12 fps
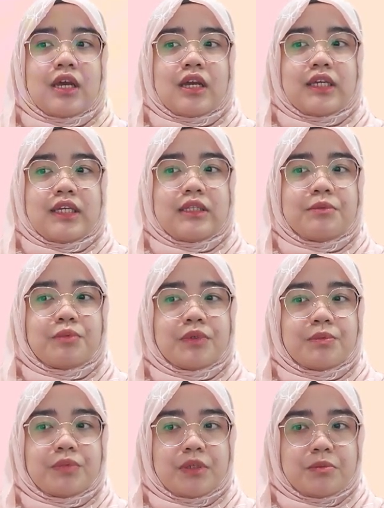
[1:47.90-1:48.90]
in
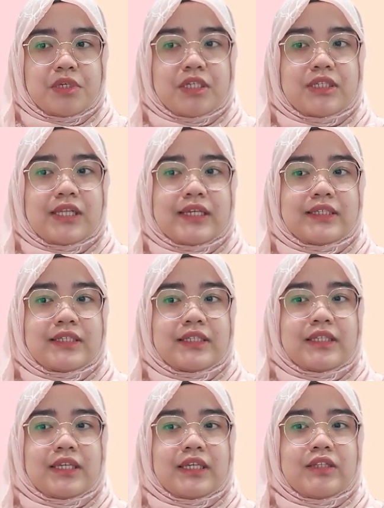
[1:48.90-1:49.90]
premise
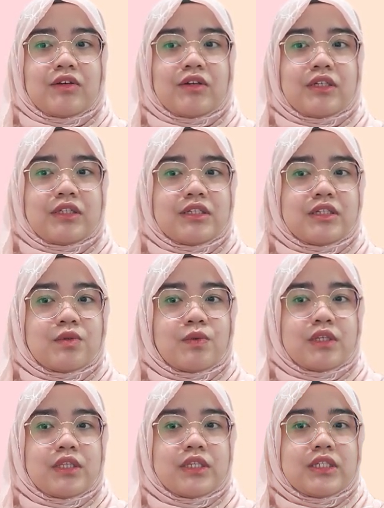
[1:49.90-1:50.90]
licensed in accordance
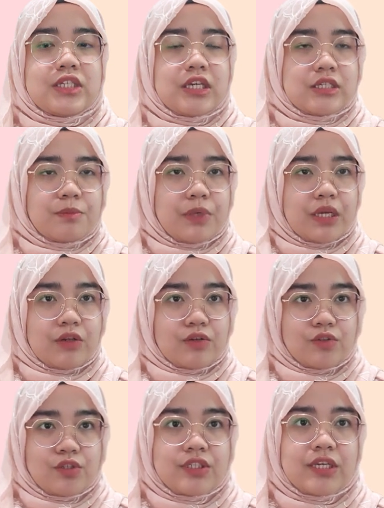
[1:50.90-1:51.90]
with the GHP and
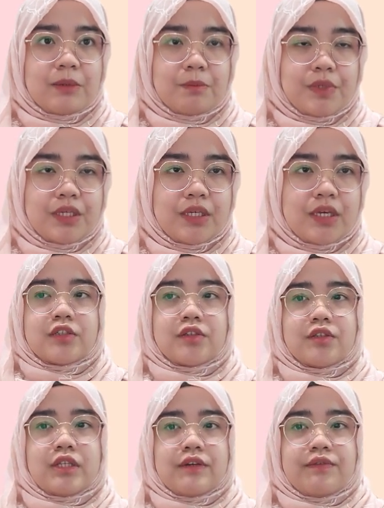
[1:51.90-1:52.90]
also GMP.
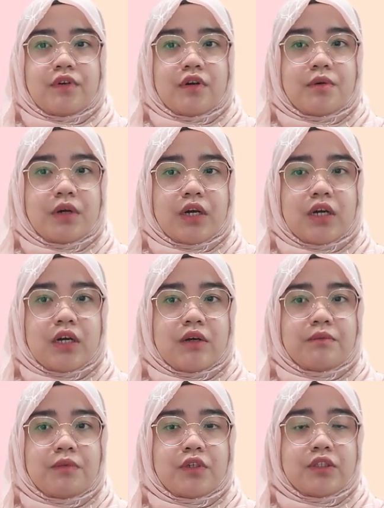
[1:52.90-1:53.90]
So therefore,
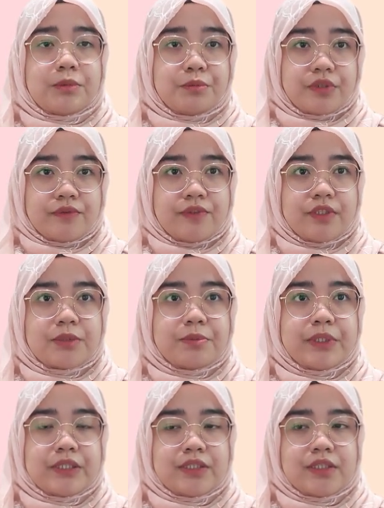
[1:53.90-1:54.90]
on the previous
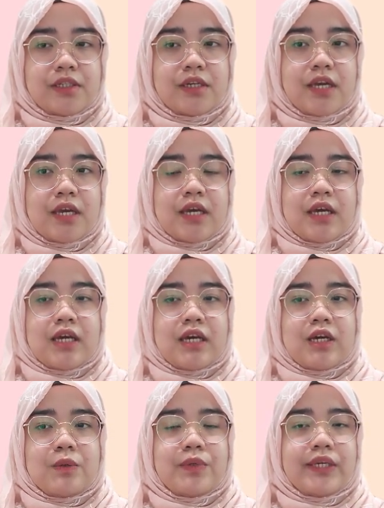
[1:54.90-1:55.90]
picture,
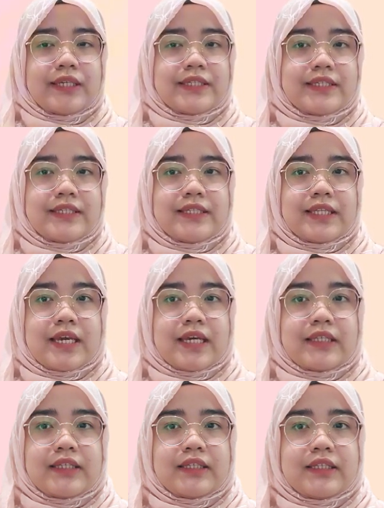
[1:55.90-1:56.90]
we can see
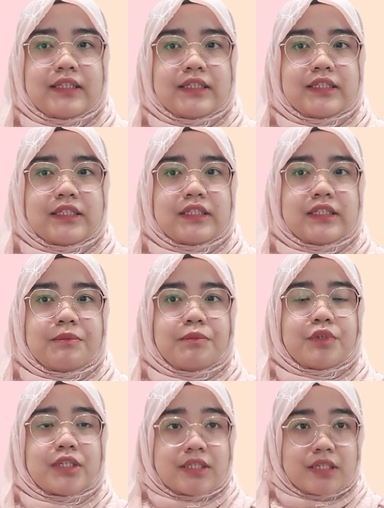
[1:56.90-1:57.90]
that the
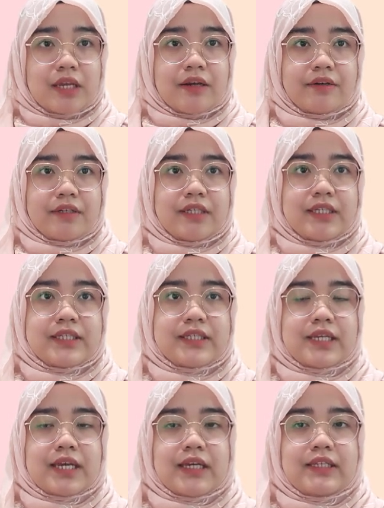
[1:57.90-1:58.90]
processing area
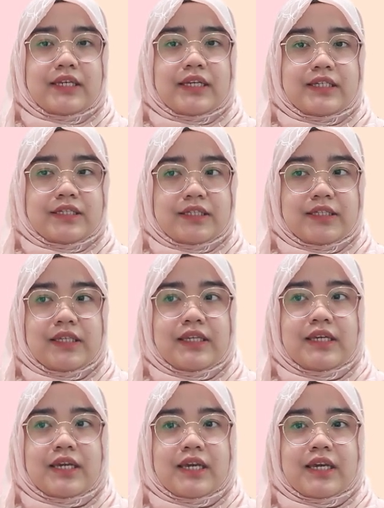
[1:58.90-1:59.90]
is
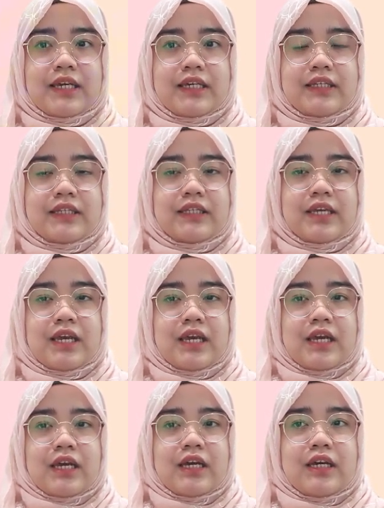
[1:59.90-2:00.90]
unhygienic and
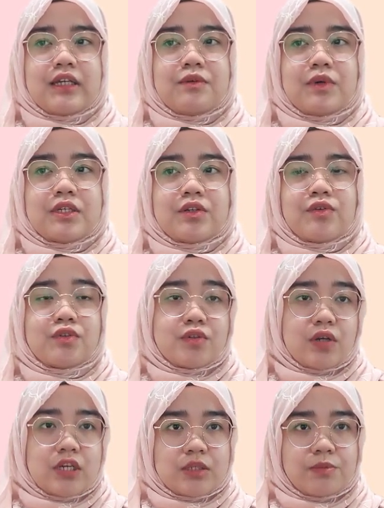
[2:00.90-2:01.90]
it was also
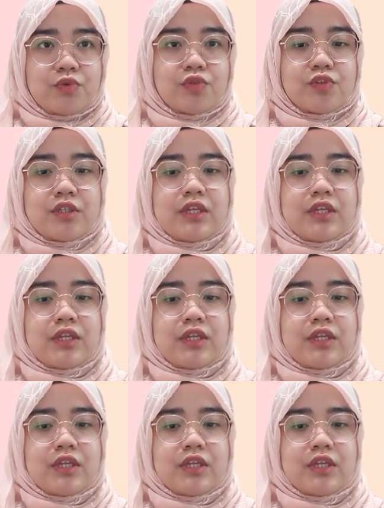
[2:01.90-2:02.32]
exposed to the